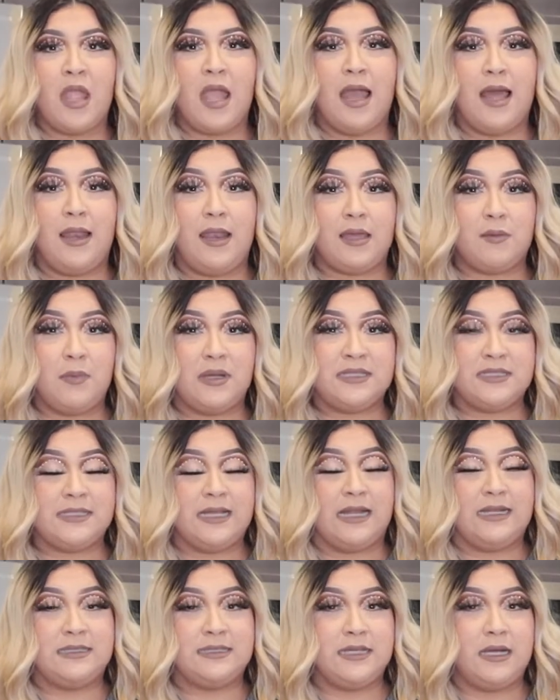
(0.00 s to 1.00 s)
I like my
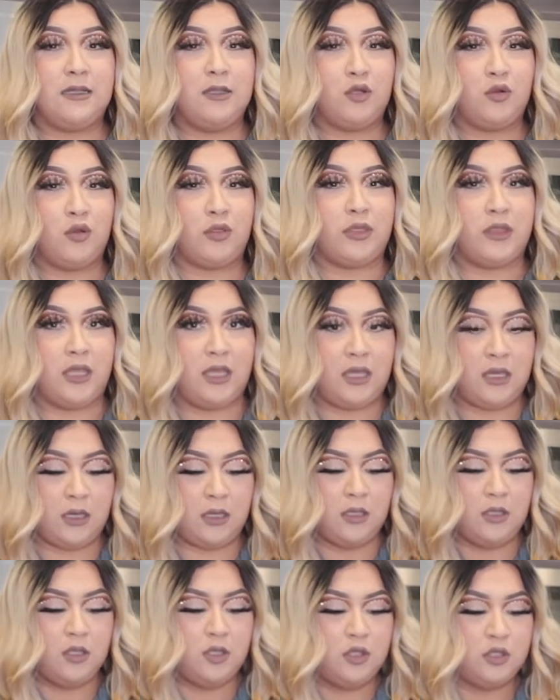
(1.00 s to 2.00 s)
salsa a little thick.
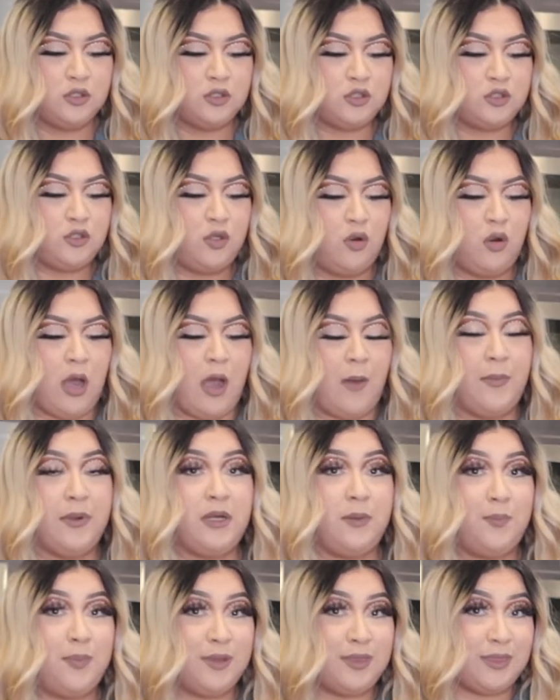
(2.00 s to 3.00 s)
So I'm
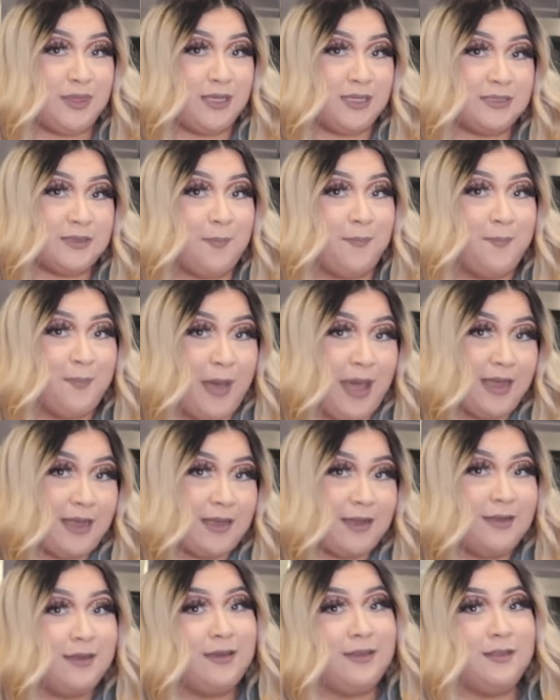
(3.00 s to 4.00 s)
gonna put this
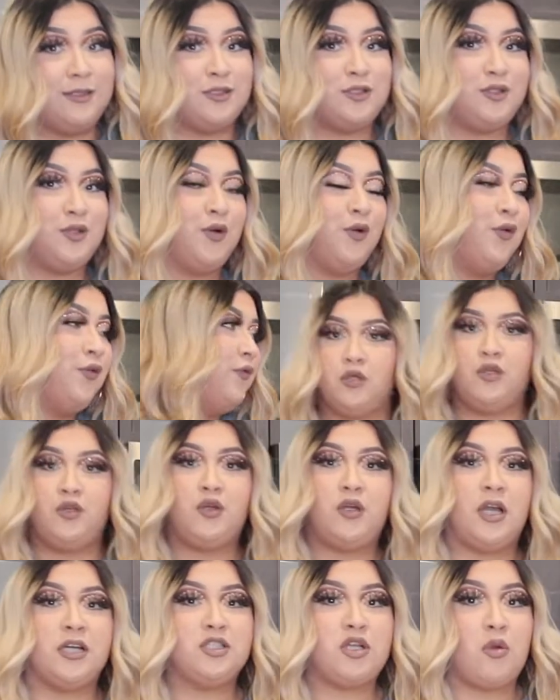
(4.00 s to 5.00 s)
back in the stove. You
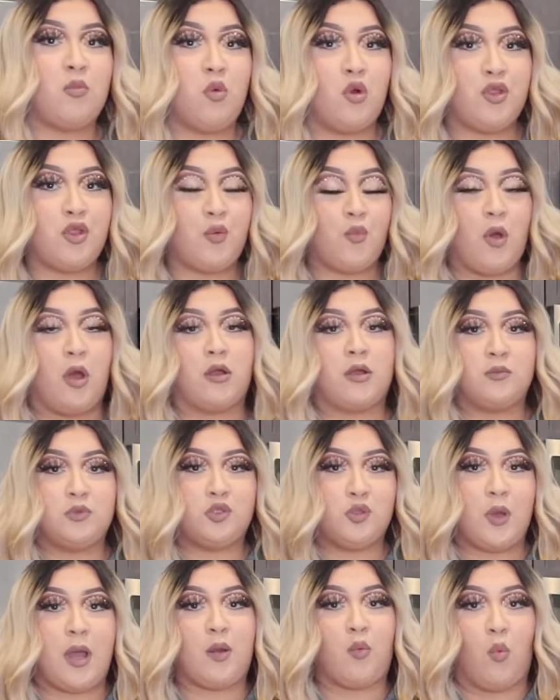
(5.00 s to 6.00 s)
guys are more than welcome
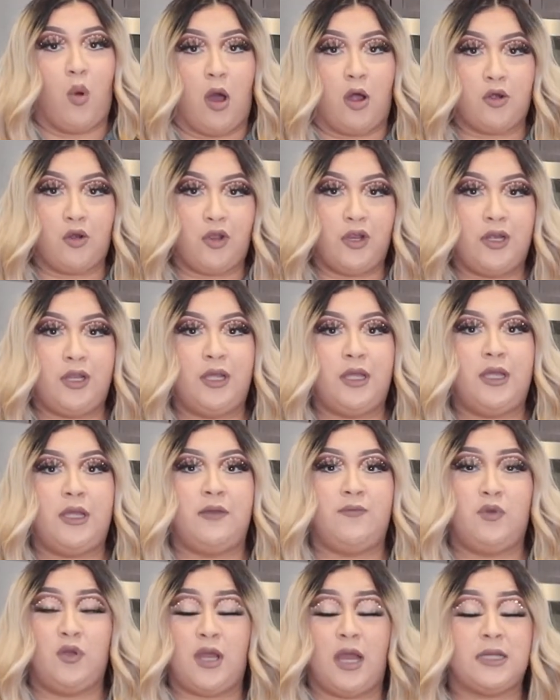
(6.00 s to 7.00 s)
to add water in it
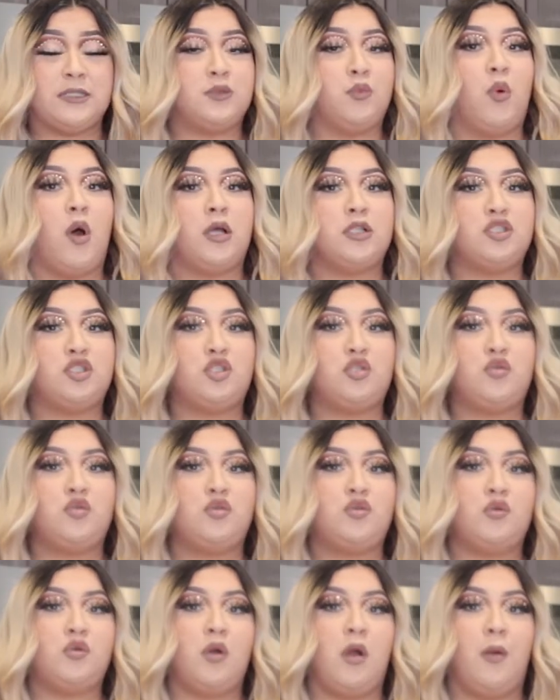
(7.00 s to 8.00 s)
if you guys want
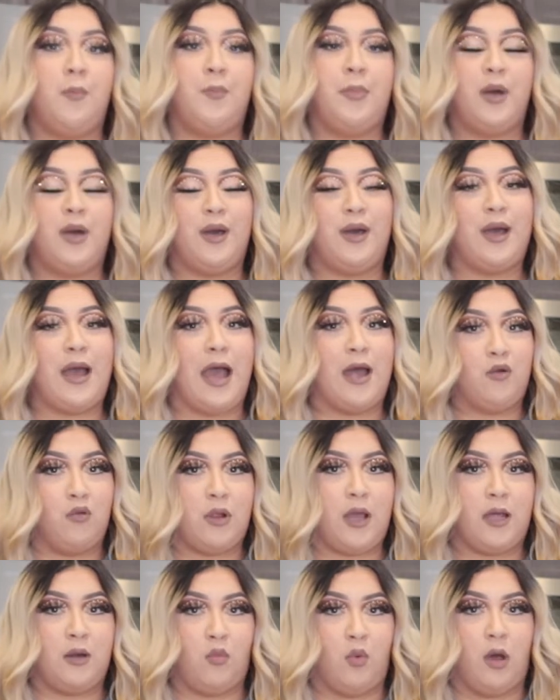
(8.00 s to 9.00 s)
to, but I don't
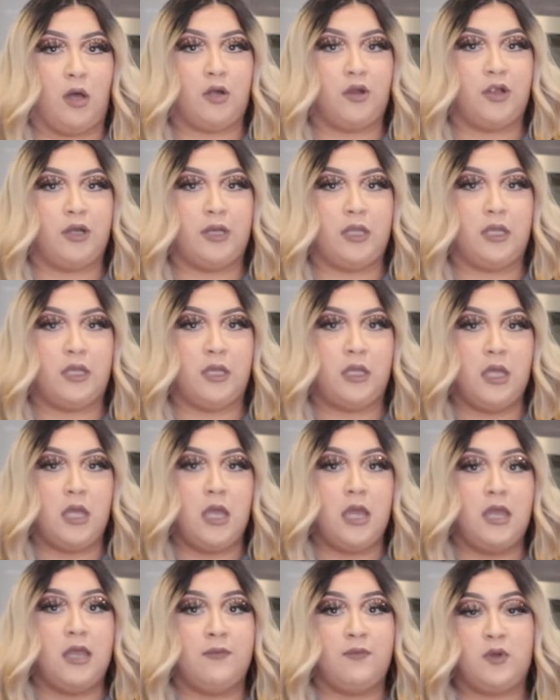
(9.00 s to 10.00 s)
add water in it.
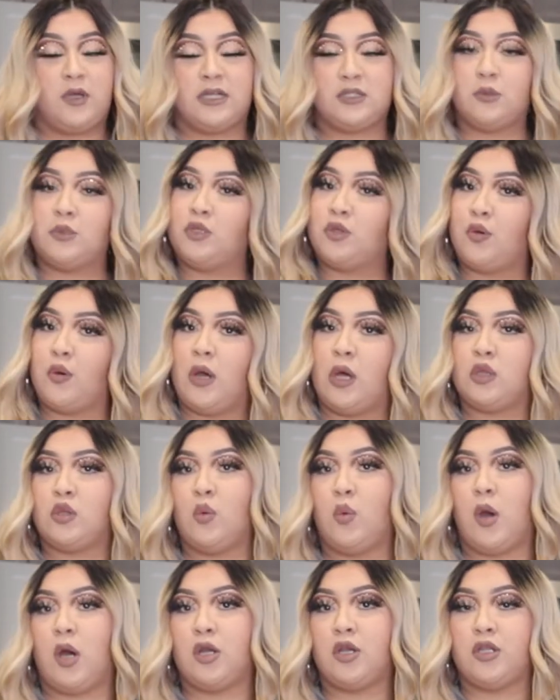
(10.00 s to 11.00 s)
If you guys want to throw out the
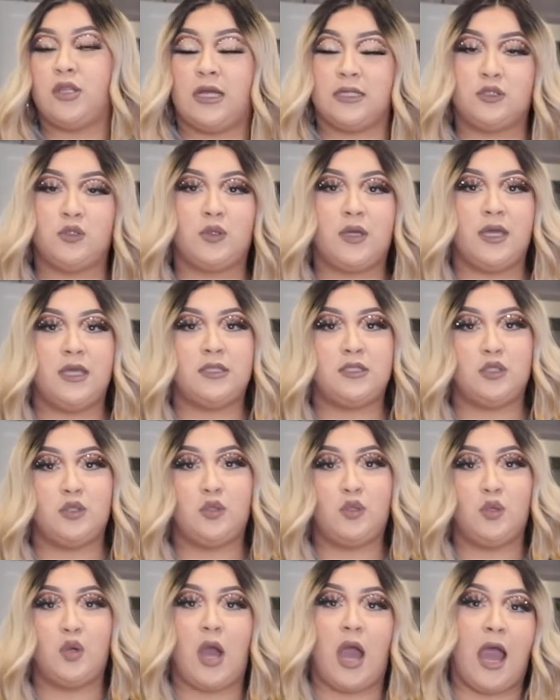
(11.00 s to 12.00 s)
water, that's okay
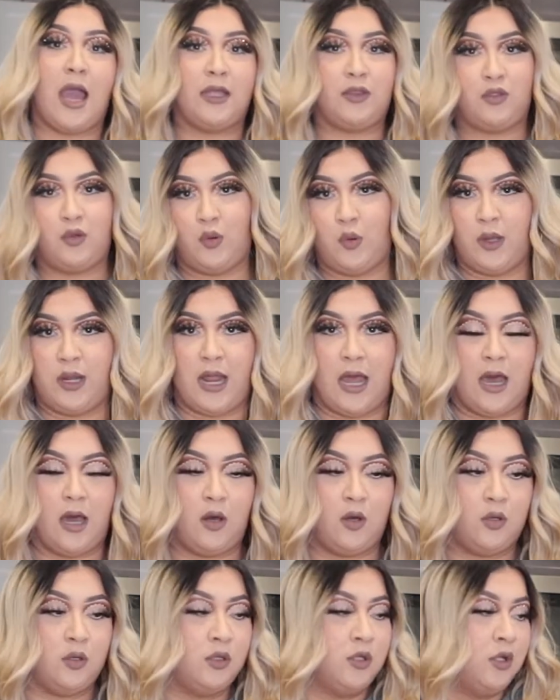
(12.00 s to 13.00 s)
too. I throw it
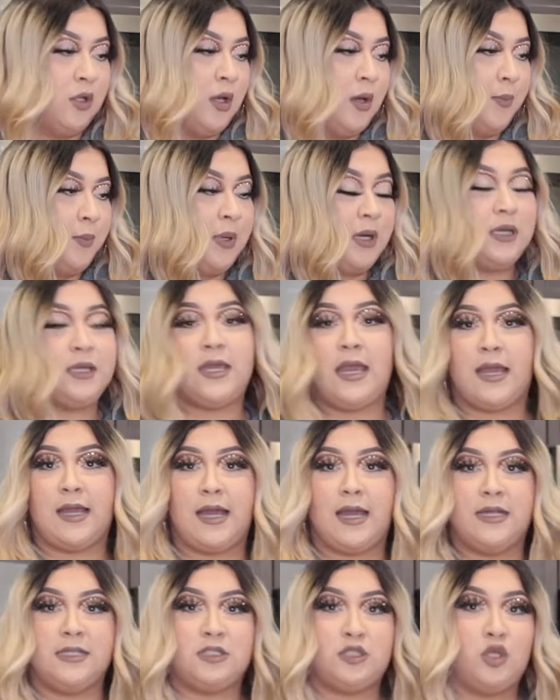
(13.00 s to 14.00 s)
out. But yeah
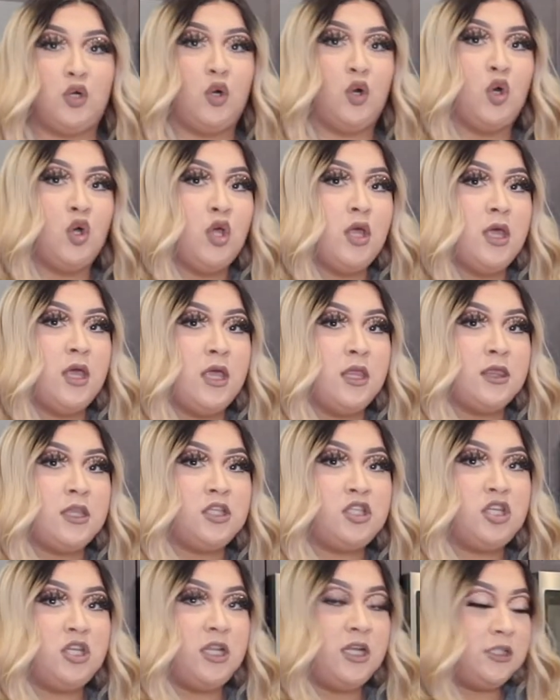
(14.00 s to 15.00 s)
guys, so the
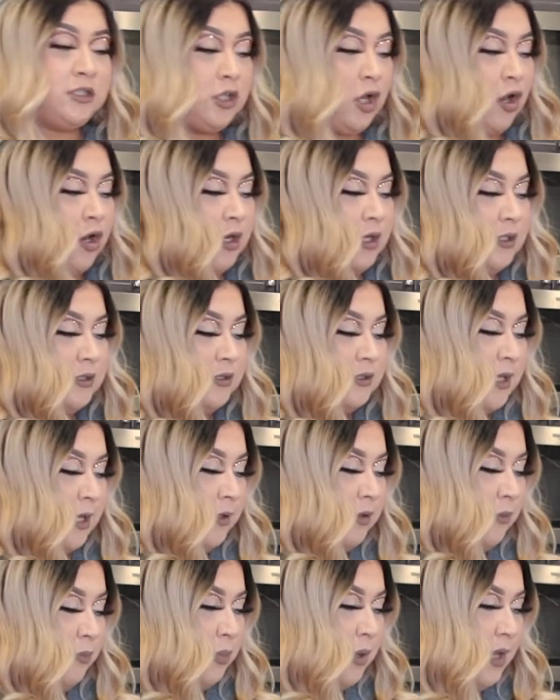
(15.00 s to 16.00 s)
chiles are
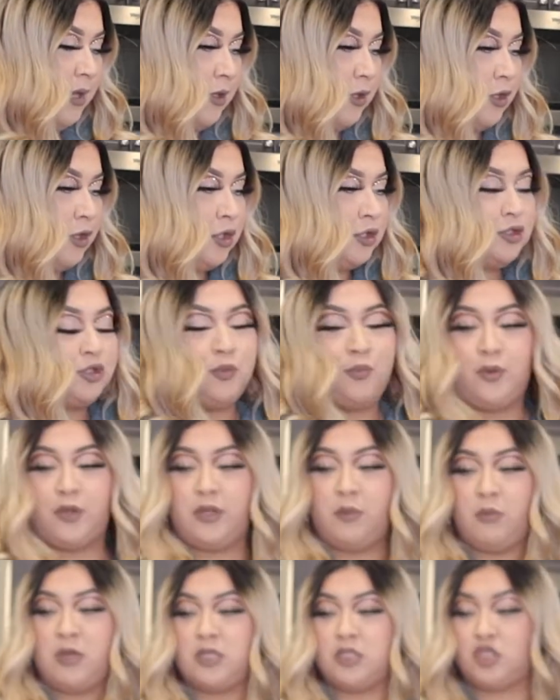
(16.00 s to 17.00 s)
inside the blender, so pretty
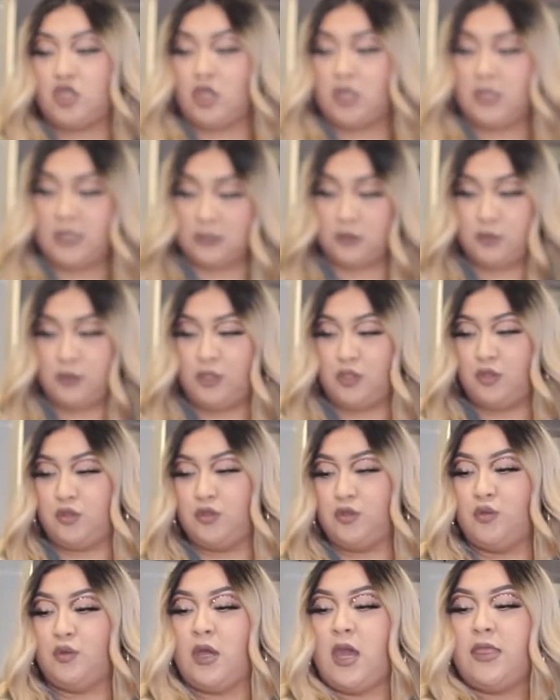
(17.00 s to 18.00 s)
much that's what you
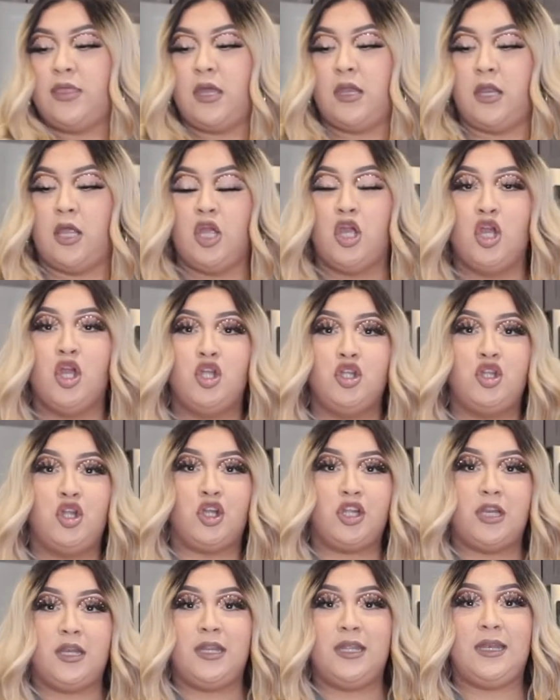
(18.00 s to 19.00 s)
do. And then you're
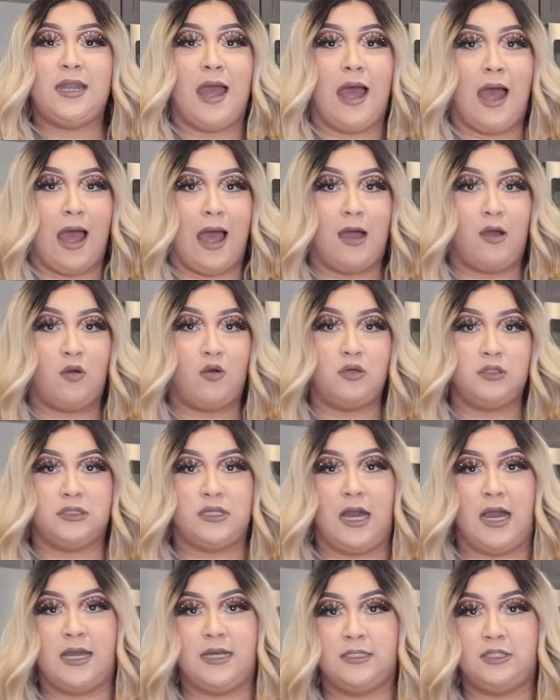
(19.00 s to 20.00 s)
gonna need ajos,
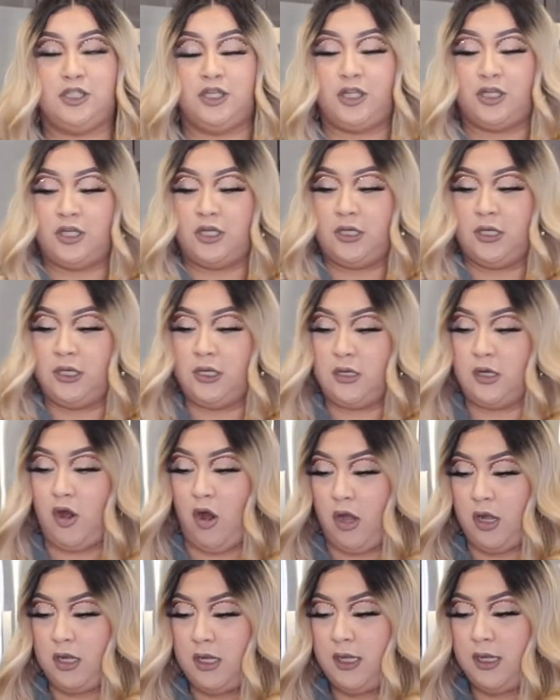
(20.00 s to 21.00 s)
guys. You're gonna need
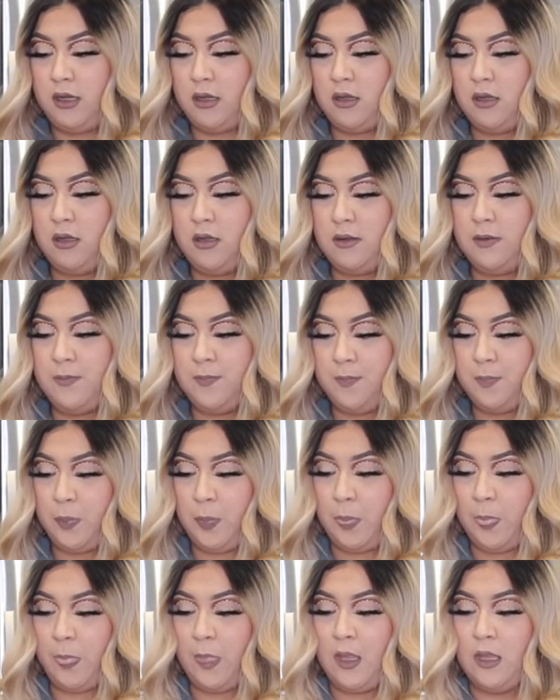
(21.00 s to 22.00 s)
garlic.
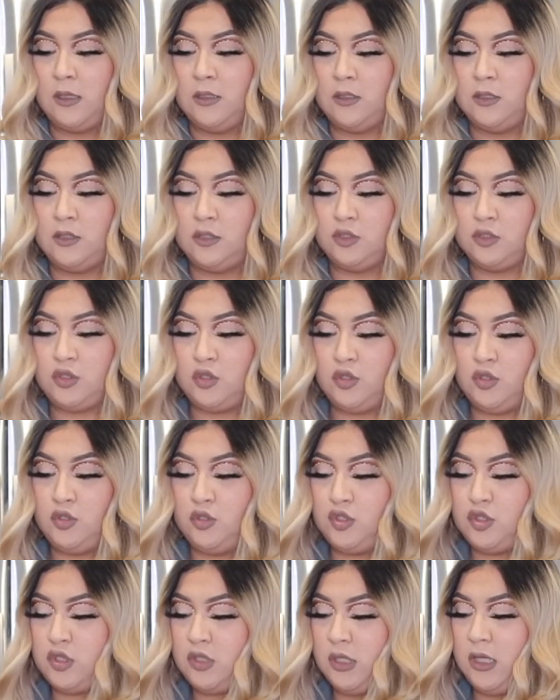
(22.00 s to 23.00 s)
So
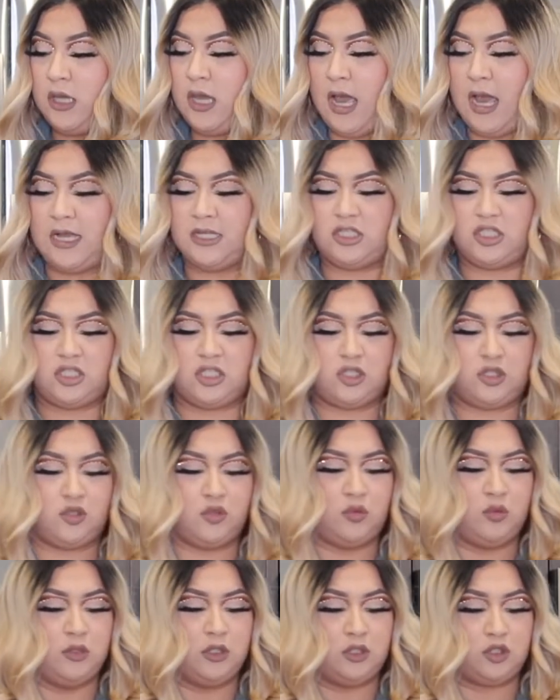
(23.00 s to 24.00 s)
usually I just
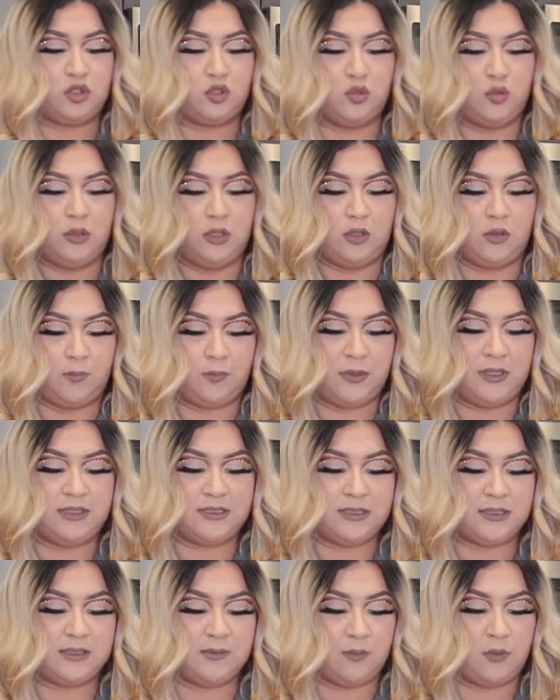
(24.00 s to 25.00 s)
do 2 little
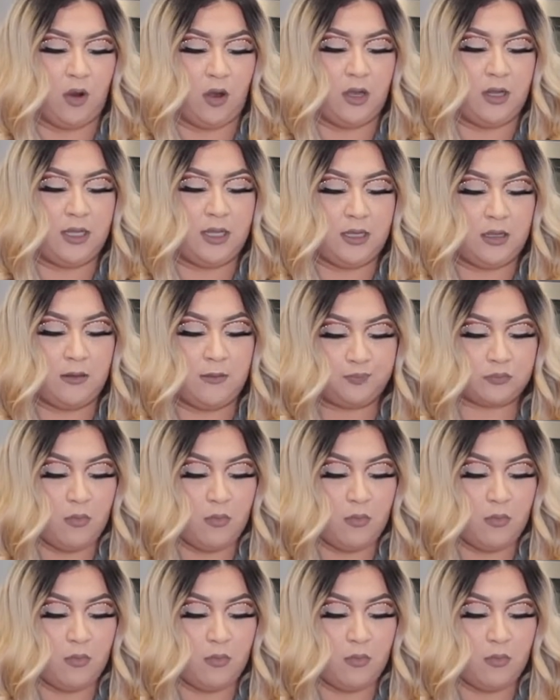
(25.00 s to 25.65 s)
pieces of garlic.